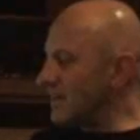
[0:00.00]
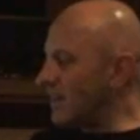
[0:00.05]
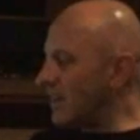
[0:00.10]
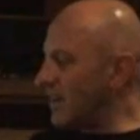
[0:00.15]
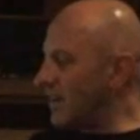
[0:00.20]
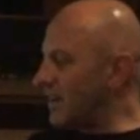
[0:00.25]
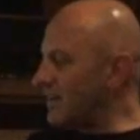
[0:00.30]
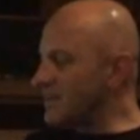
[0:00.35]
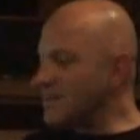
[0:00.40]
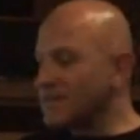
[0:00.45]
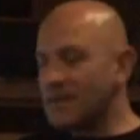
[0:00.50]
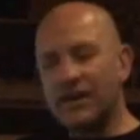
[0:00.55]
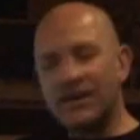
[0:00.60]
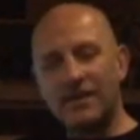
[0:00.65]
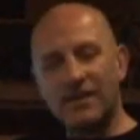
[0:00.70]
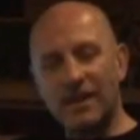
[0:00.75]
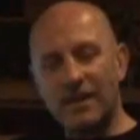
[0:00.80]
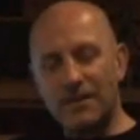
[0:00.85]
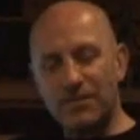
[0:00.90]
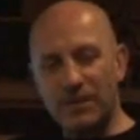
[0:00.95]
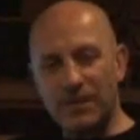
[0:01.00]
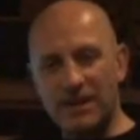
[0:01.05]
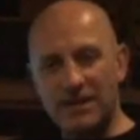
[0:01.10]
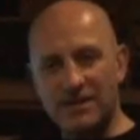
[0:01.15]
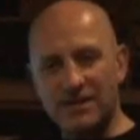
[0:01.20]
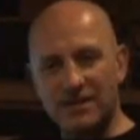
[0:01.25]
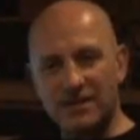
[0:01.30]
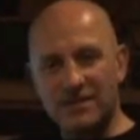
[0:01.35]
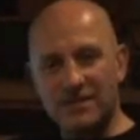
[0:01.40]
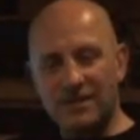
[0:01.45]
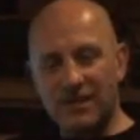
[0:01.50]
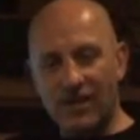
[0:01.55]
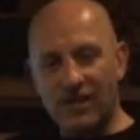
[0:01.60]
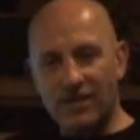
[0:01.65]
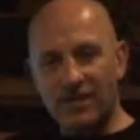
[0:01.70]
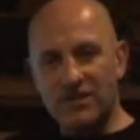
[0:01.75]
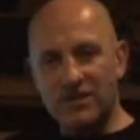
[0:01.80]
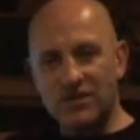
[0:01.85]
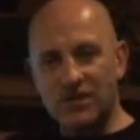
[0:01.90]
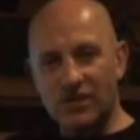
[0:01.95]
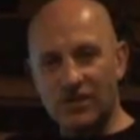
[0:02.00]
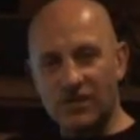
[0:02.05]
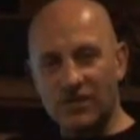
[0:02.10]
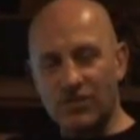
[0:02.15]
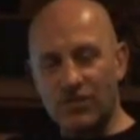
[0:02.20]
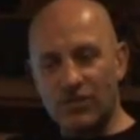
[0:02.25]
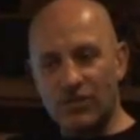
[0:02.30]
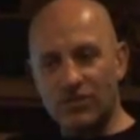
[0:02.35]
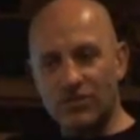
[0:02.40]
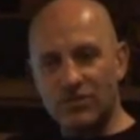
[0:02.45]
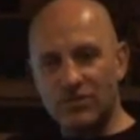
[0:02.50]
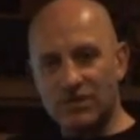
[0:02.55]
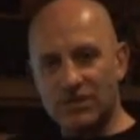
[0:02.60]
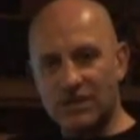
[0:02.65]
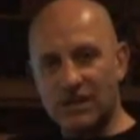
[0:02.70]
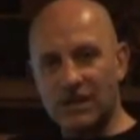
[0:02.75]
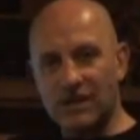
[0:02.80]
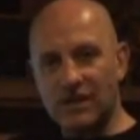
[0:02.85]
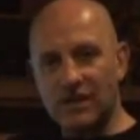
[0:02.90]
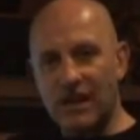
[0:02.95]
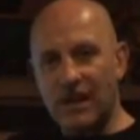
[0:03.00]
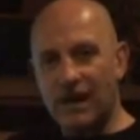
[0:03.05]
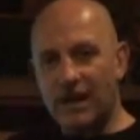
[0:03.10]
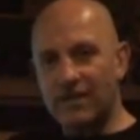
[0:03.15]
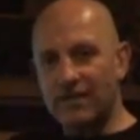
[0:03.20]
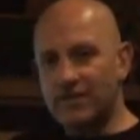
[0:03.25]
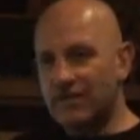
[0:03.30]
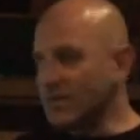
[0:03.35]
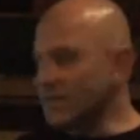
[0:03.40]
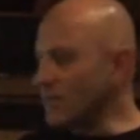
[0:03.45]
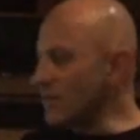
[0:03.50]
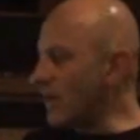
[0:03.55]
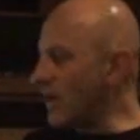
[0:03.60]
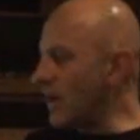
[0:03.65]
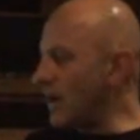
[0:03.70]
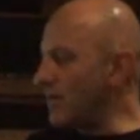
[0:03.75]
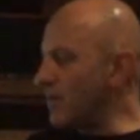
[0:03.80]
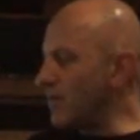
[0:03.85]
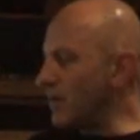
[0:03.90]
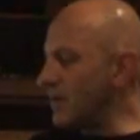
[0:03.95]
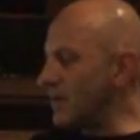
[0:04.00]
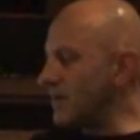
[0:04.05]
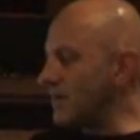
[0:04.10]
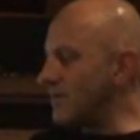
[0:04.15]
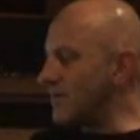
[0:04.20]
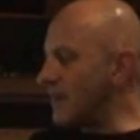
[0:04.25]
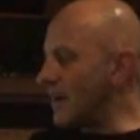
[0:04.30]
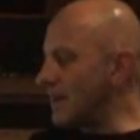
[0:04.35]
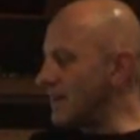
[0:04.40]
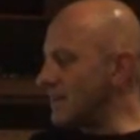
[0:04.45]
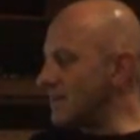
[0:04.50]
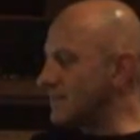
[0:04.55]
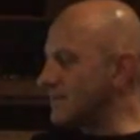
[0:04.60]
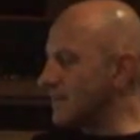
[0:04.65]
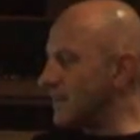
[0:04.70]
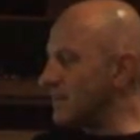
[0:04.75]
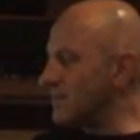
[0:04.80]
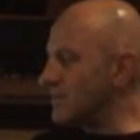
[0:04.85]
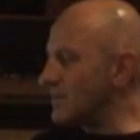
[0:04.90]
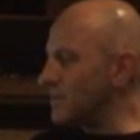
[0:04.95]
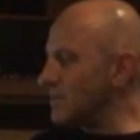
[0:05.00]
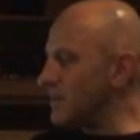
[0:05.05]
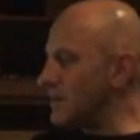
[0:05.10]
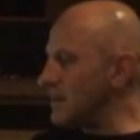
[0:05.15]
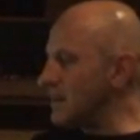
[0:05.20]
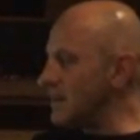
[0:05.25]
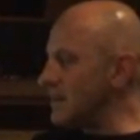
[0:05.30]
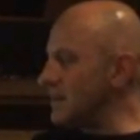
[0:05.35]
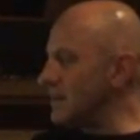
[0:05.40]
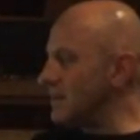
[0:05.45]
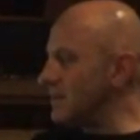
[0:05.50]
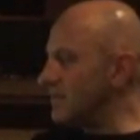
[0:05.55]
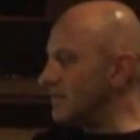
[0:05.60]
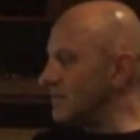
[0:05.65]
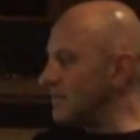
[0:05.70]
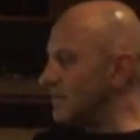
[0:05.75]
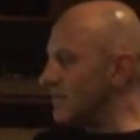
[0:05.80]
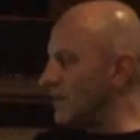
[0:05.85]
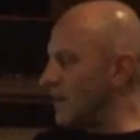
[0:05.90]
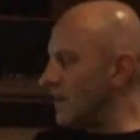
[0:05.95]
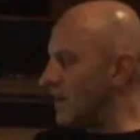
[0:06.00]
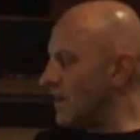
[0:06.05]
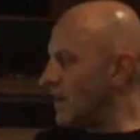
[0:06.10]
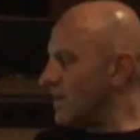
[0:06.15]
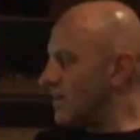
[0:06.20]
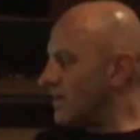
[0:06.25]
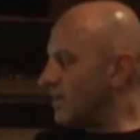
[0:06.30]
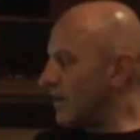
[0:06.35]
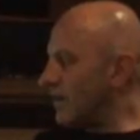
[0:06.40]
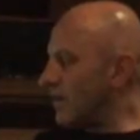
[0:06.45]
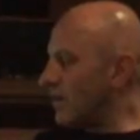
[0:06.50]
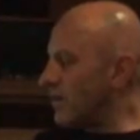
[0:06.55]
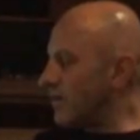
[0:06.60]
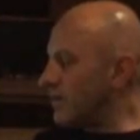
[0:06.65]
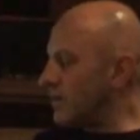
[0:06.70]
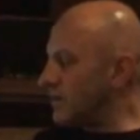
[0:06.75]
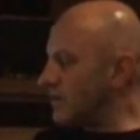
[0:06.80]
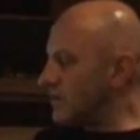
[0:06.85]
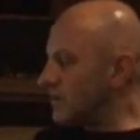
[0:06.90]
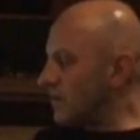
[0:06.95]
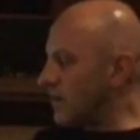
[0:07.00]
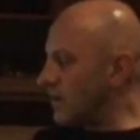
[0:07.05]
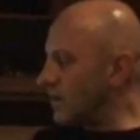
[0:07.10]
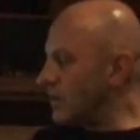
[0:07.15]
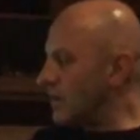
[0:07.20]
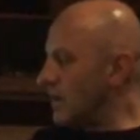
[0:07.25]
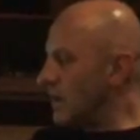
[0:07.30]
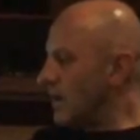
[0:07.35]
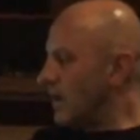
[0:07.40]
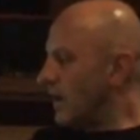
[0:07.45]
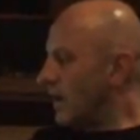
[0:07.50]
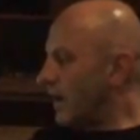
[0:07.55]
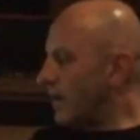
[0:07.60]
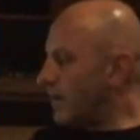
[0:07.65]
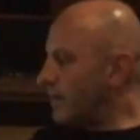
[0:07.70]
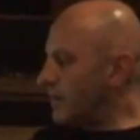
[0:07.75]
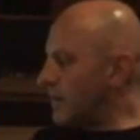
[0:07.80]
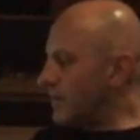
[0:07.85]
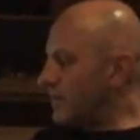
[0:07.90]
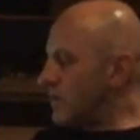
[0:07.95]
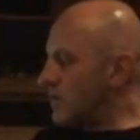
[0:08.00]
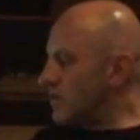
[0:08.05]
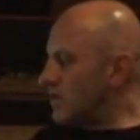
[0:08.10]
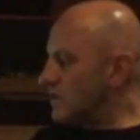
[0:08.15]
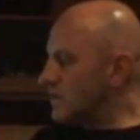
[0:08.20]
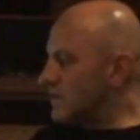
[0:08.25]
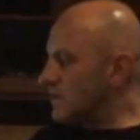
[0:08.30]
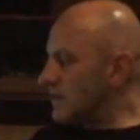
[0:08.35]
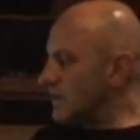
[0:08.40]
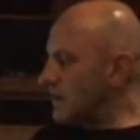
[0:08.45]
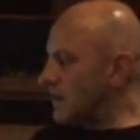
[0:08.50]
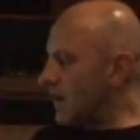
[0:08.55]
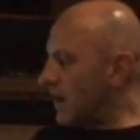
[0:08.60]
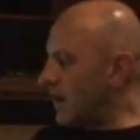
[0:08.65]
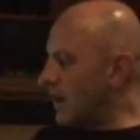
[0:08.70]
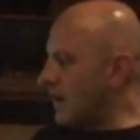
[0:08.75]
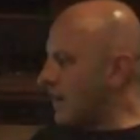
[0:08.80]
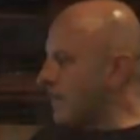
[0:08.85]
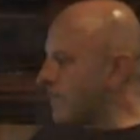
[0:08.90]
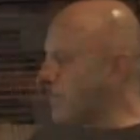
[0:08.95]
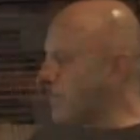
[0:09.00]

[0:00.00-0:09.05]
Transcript: I like the sound of that beat at the start of their tune, and will steal that quite happily. And I've had it done to me very often. So. If you can see, I have